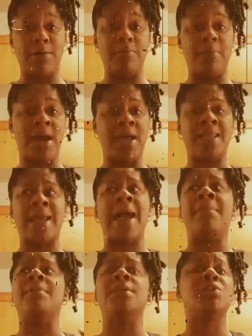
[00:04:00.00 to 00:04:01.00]
old body. I
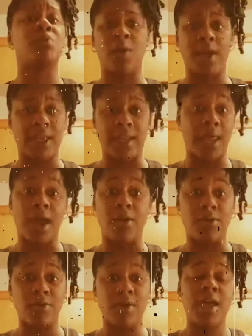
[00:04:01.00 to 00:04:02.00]
miss working
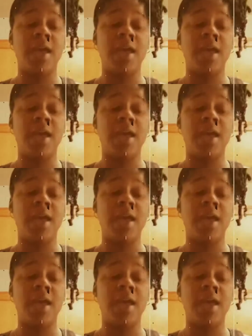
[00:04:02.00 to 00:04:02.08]
out,